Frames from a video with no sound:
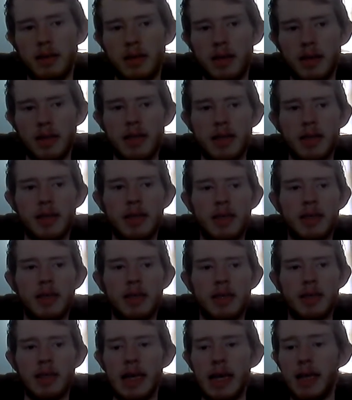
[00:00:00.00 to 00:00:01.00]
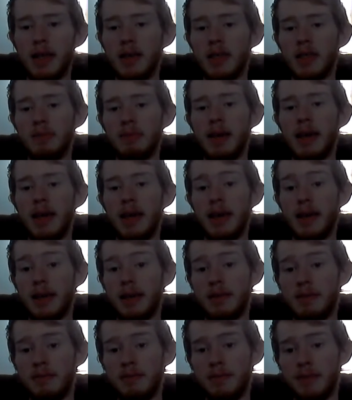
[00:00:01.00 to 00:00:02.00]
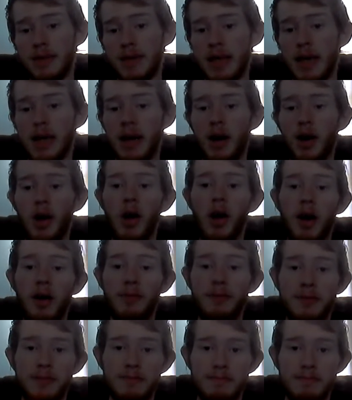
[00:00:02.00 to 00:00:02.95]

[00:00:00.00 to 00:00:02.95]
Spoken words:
This is Dallas May, signing off.